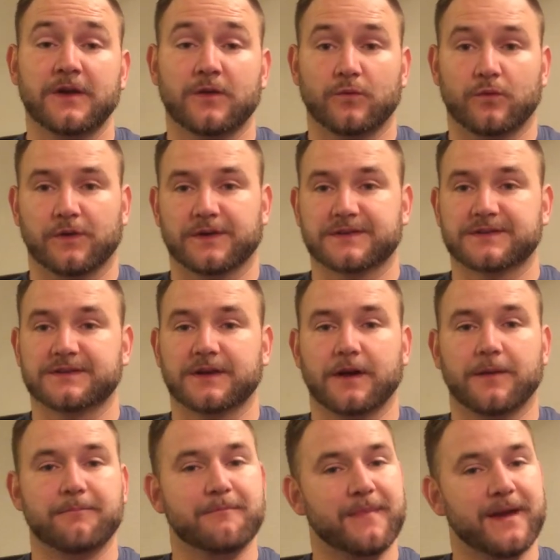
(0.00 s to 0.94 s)
was
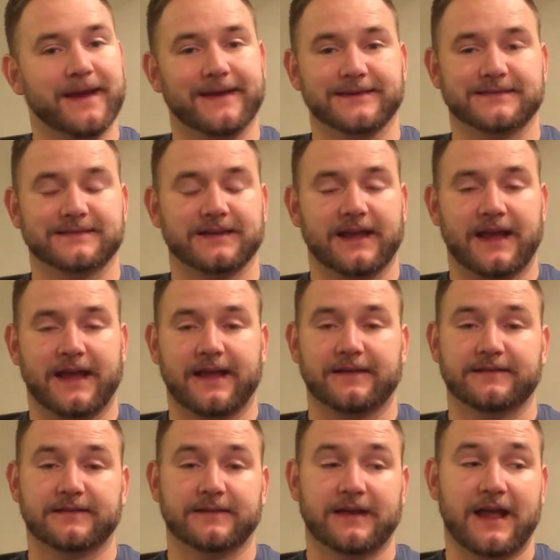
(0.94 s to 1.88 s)
amazed
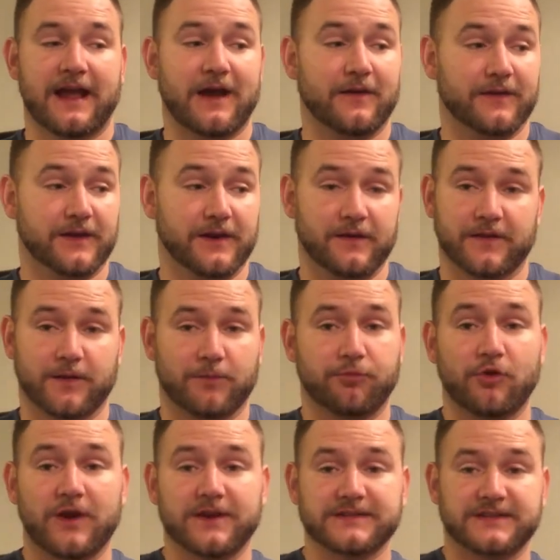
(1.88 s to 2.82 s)
at how their their
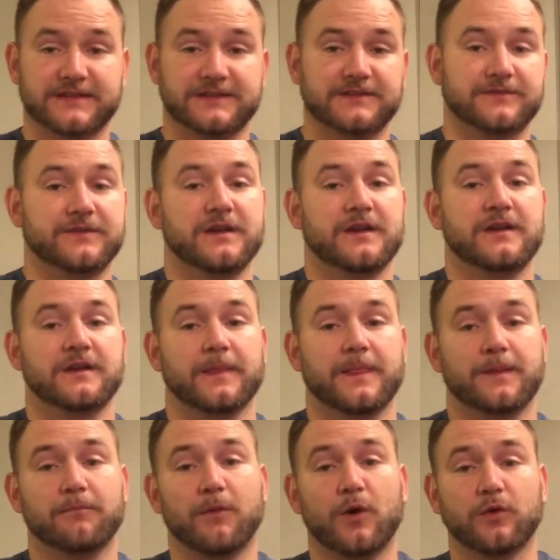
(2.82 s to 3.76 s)
process of
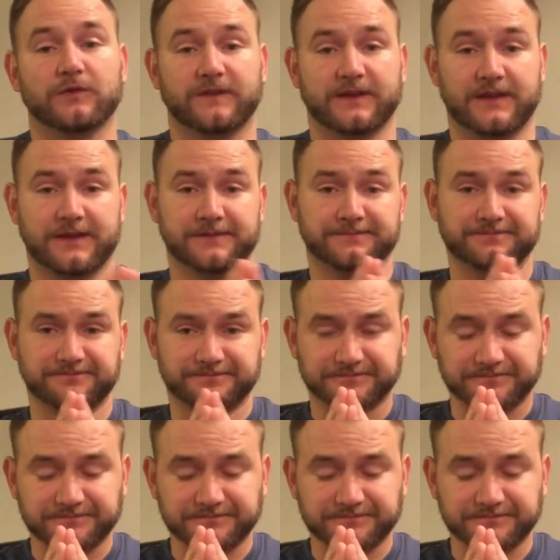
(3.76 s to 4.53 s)
the molding